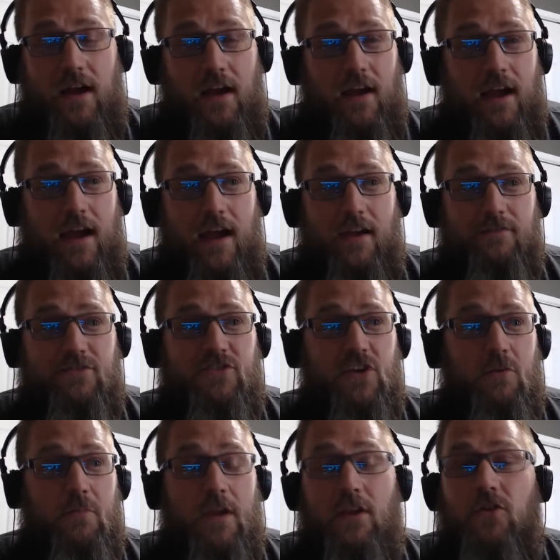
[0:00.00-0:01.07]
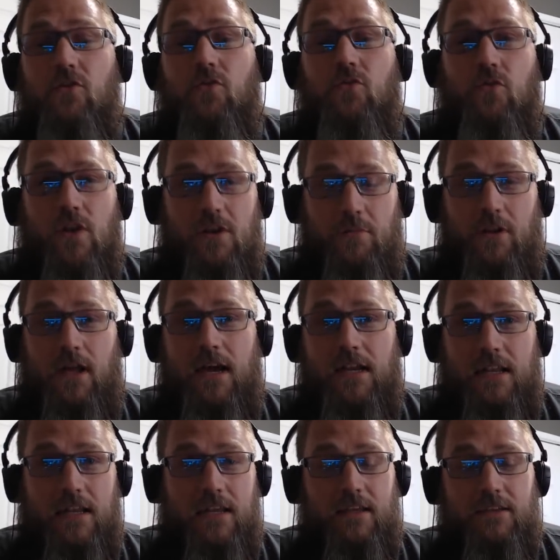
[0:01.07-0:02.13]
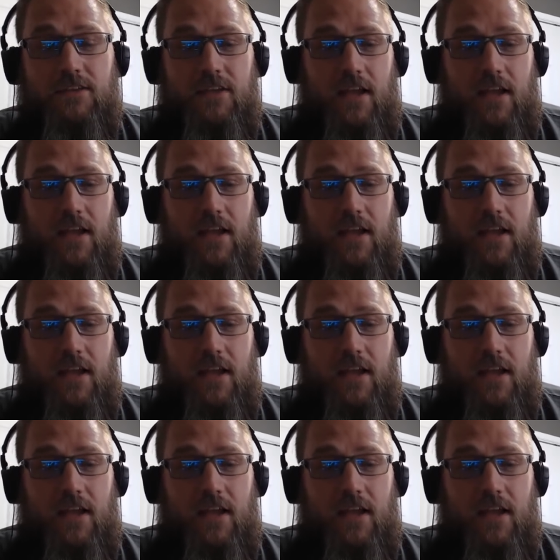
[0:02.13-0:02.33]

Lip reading: have some incredible ideas